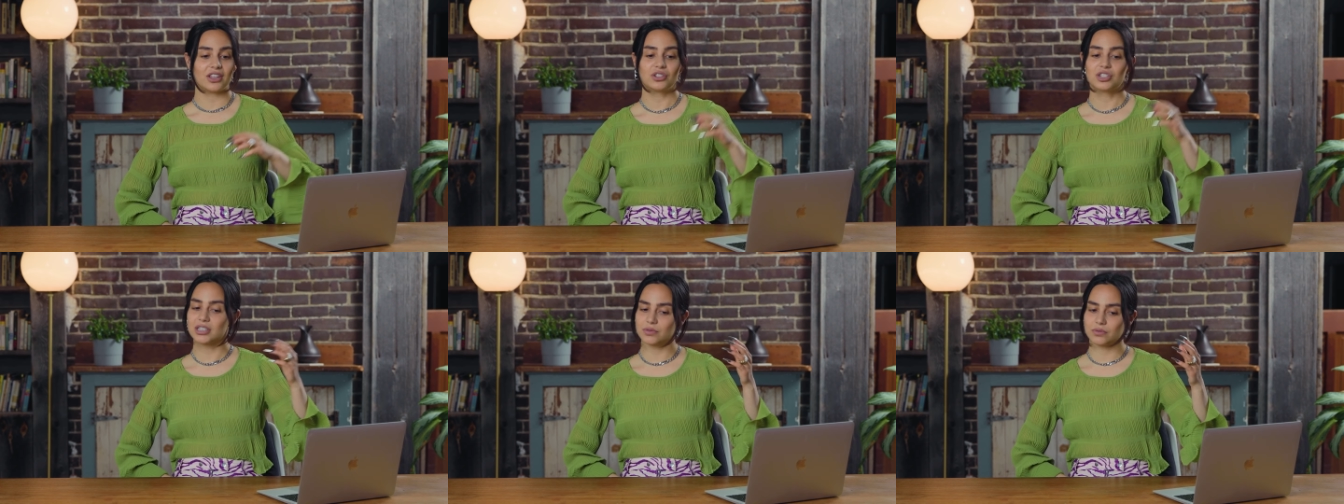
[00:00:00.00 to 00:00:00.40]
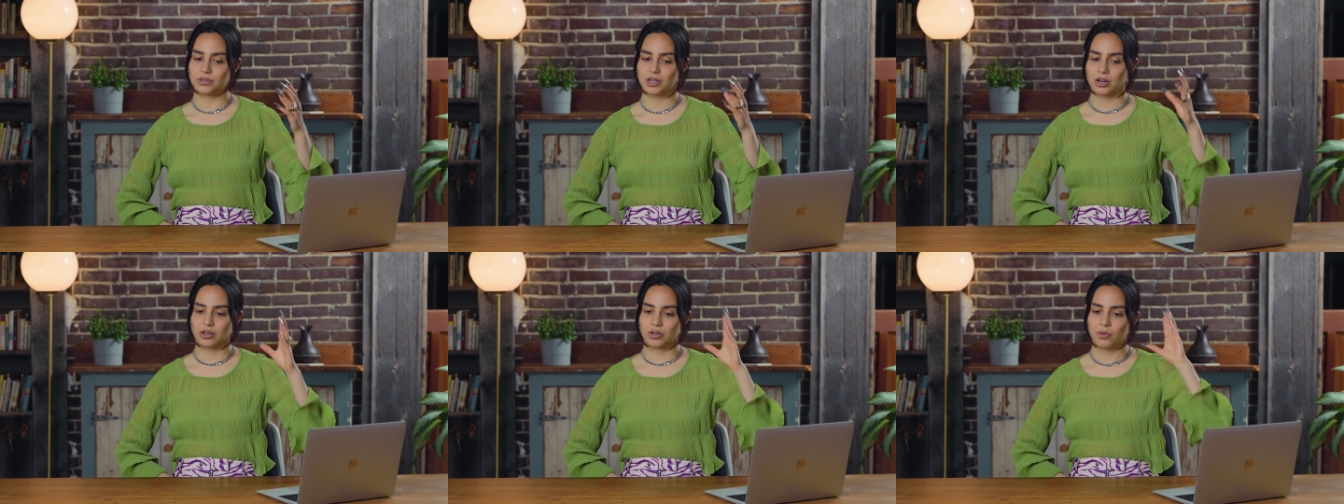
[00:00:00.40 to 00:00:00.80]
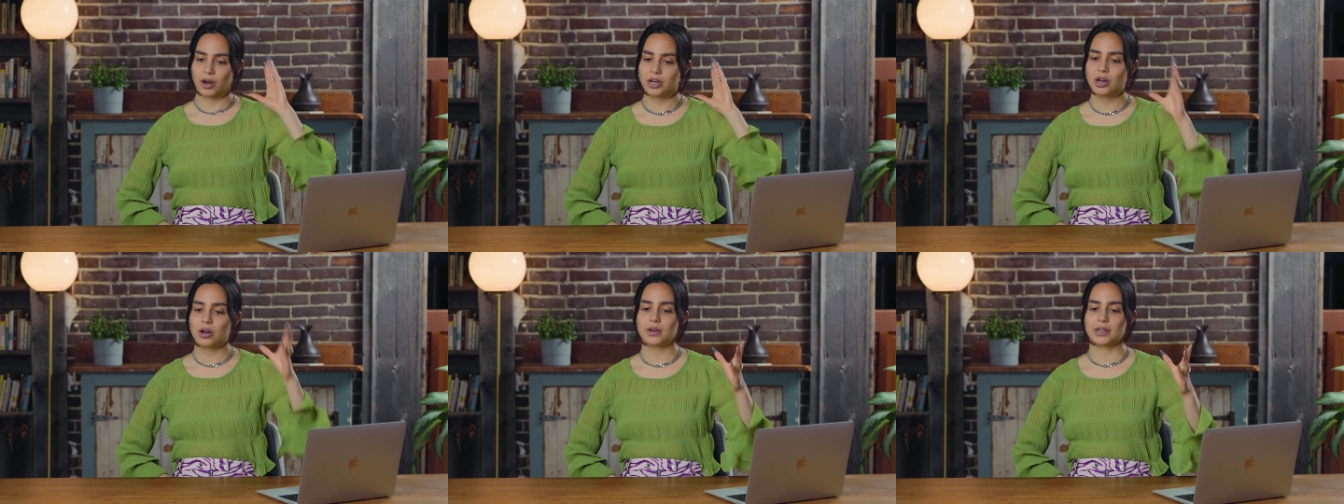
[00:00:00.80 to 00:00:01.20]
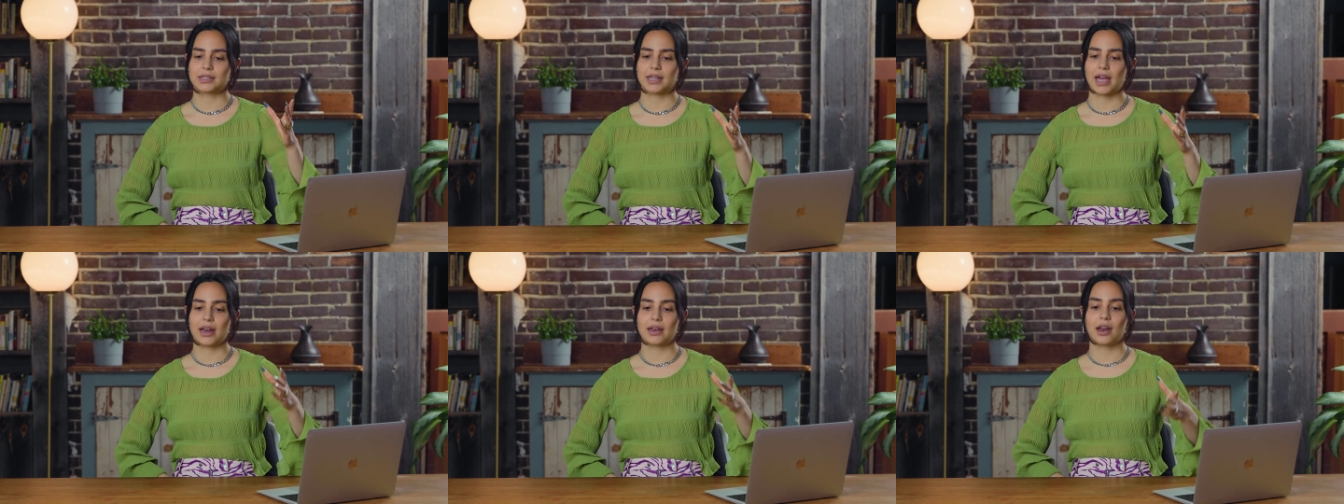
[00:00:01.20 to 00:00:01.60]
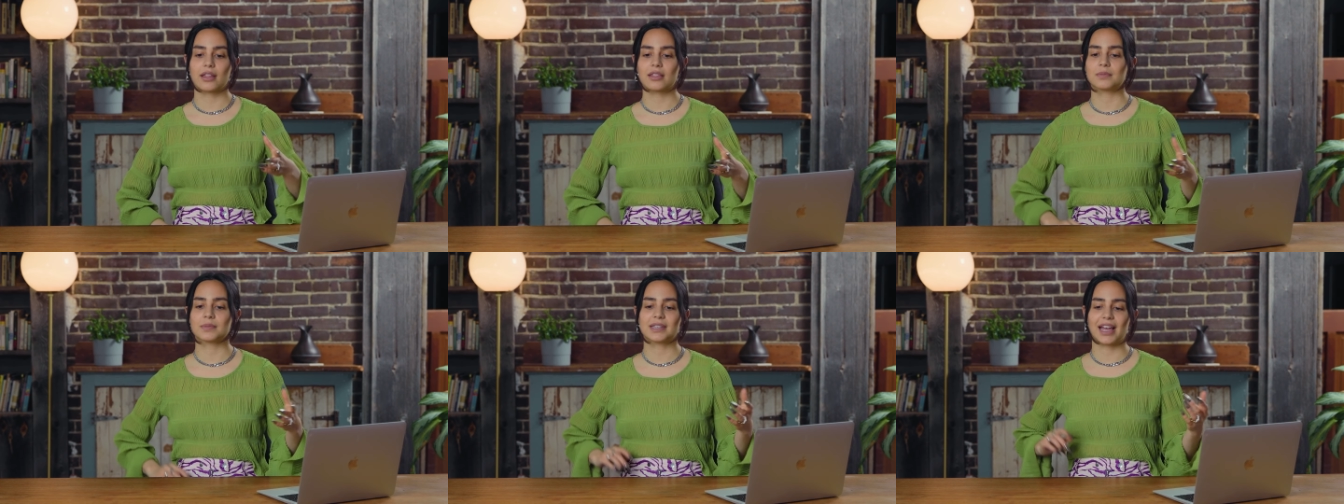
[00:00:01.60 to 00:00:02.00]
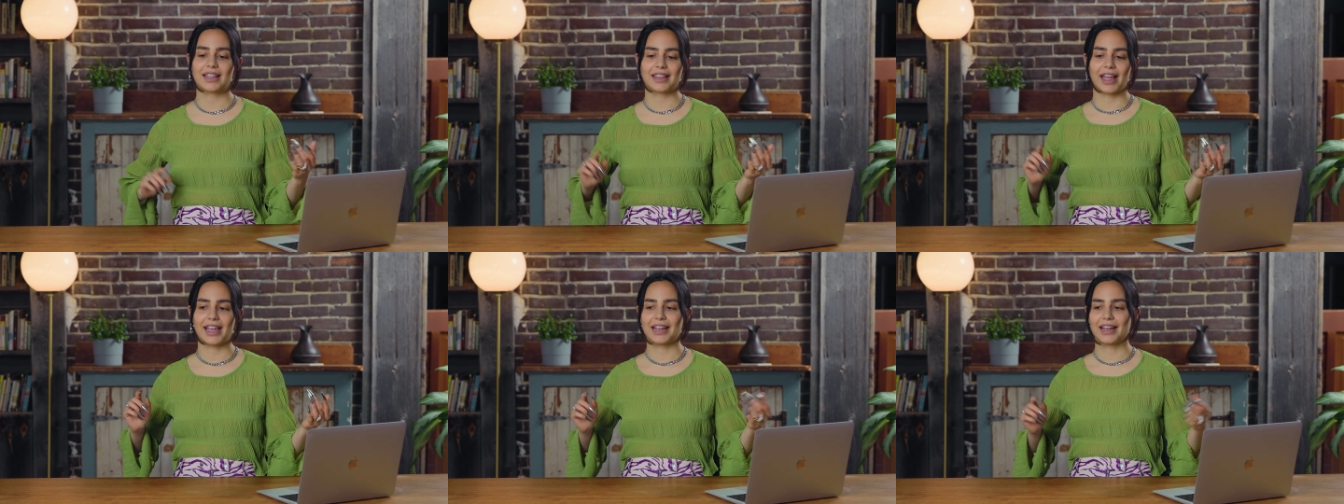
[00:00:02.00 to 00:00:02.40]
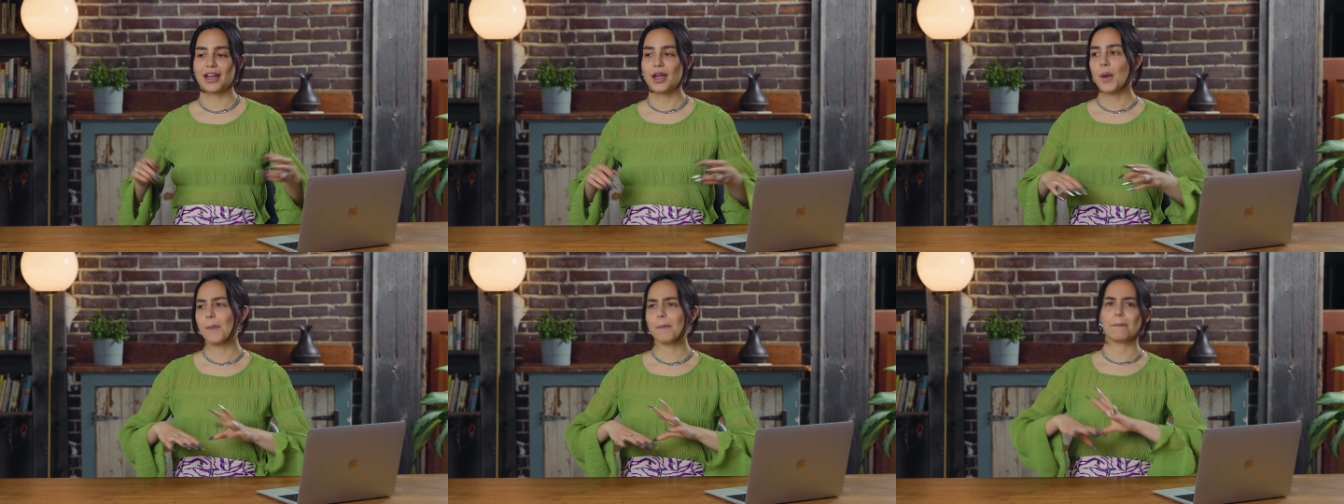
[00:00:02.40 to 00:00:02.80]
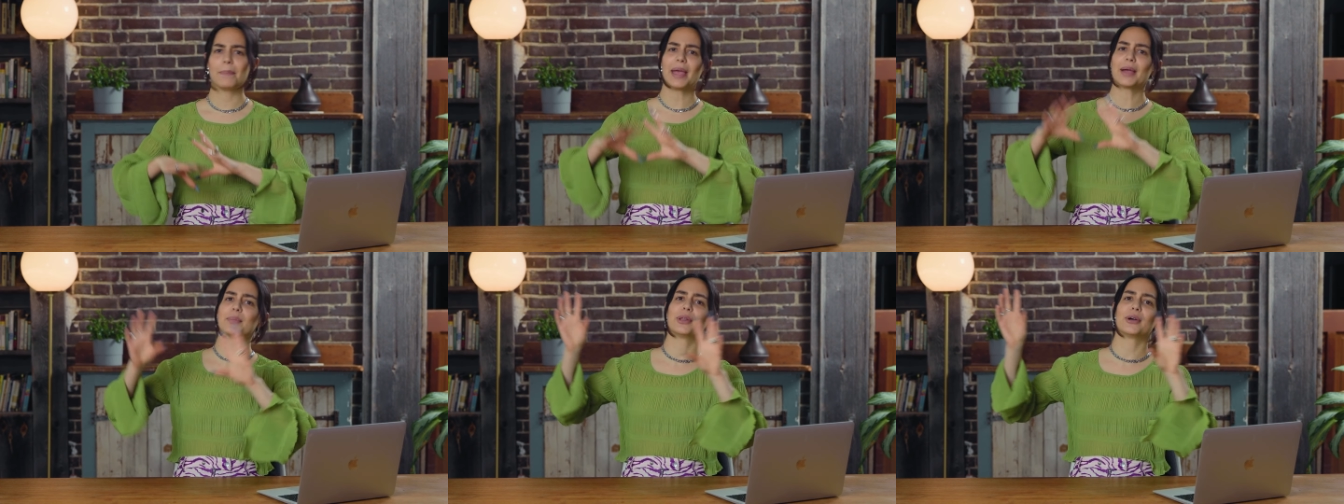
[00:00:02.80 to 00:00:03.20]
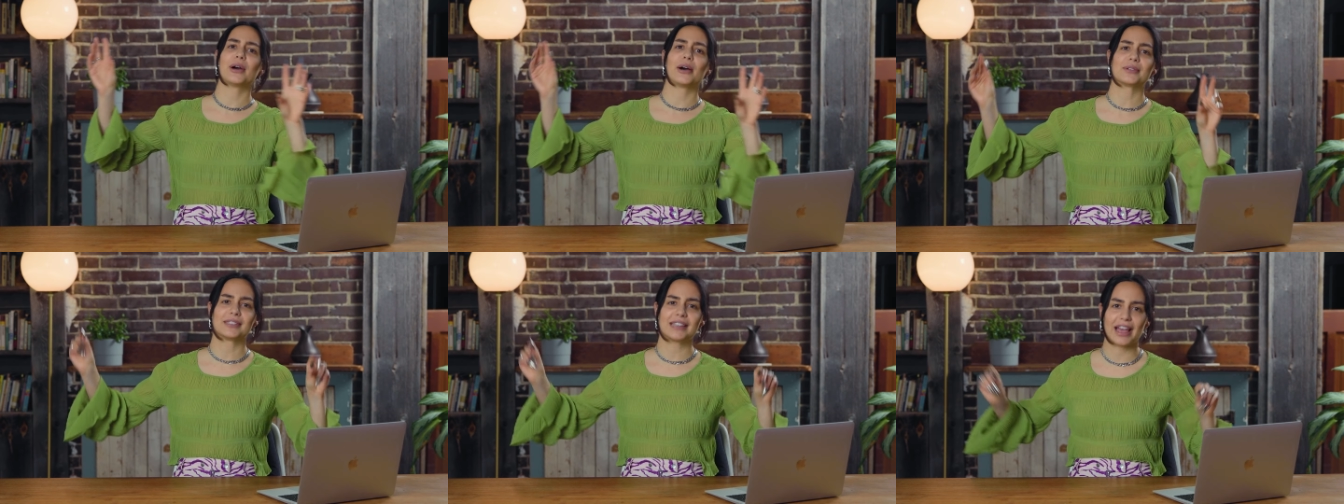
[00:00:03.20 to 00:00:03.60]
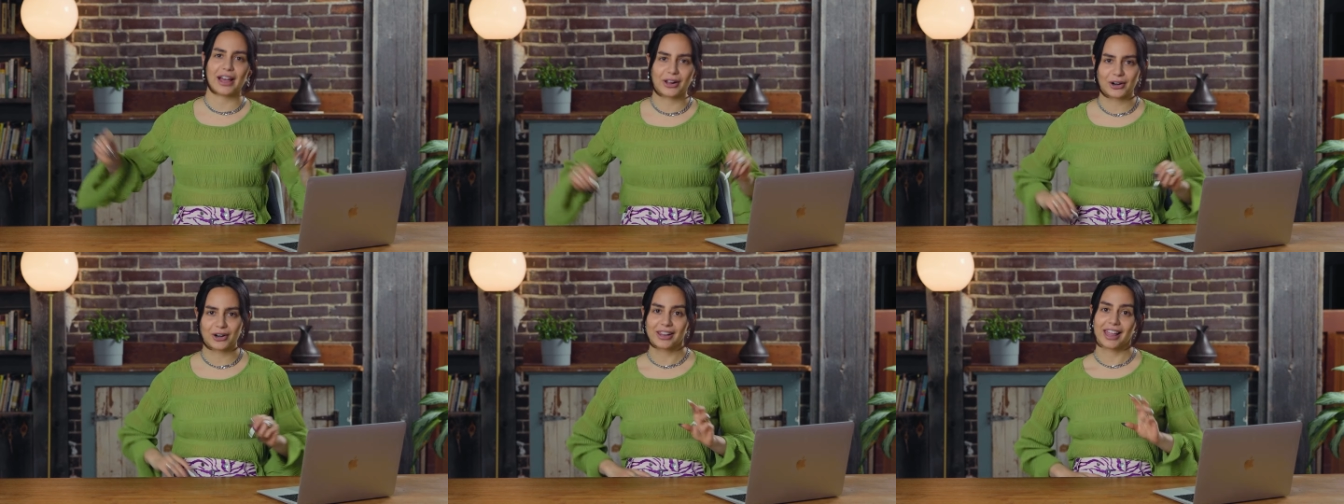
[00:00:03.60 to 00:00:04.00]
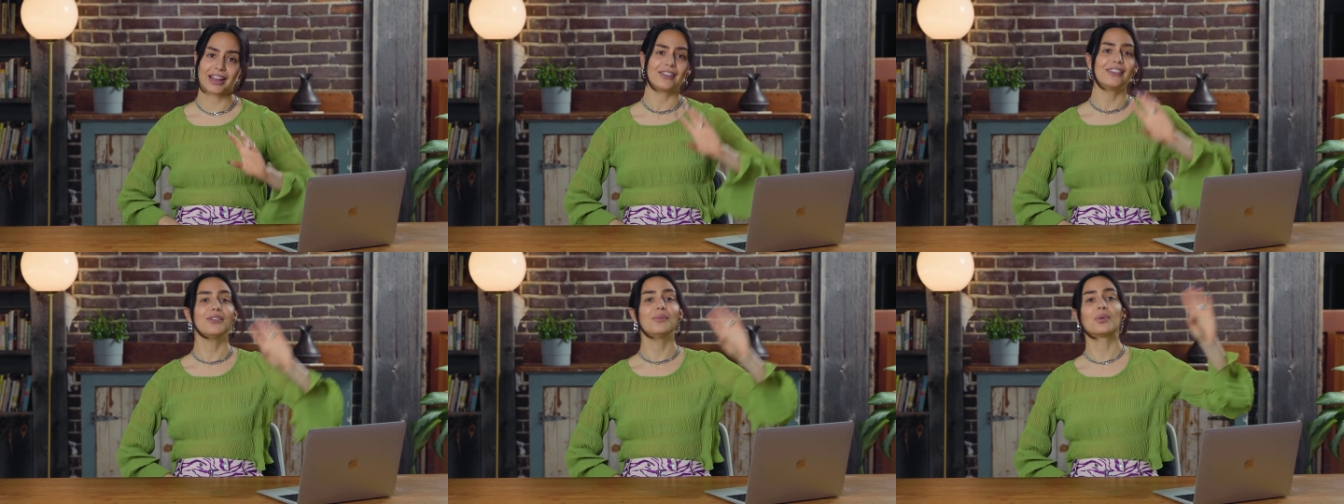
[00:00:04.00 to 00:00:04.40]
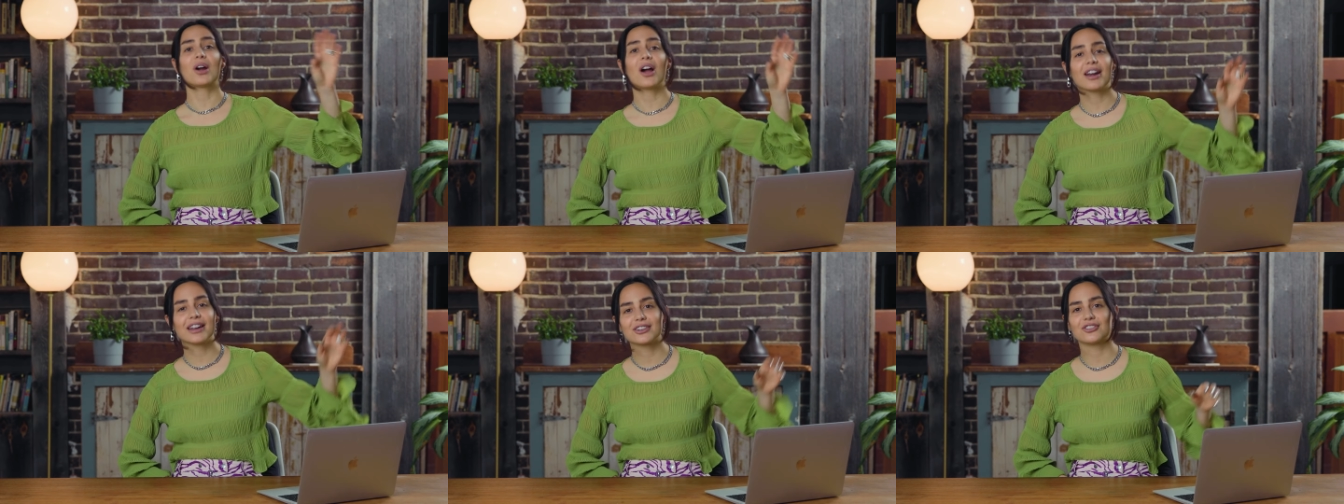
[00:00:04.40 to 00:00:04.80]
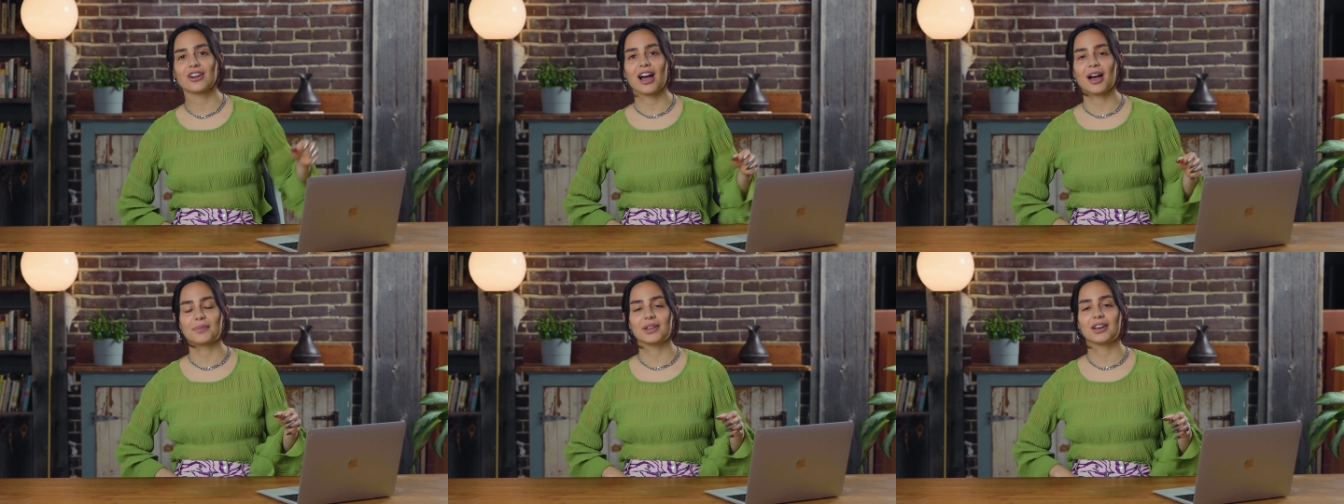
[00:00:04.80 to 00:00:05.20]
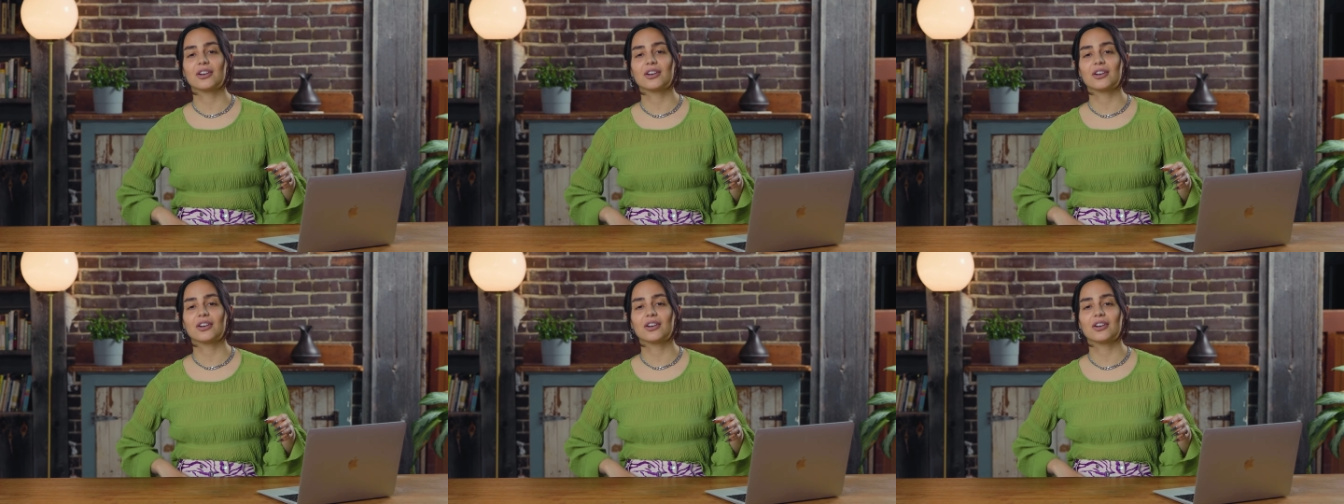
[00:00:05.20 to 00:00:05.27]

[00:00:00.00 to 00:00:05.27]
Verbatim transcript: you just, you know, you want to notice that none of them said like big blowout sale or like new product drop.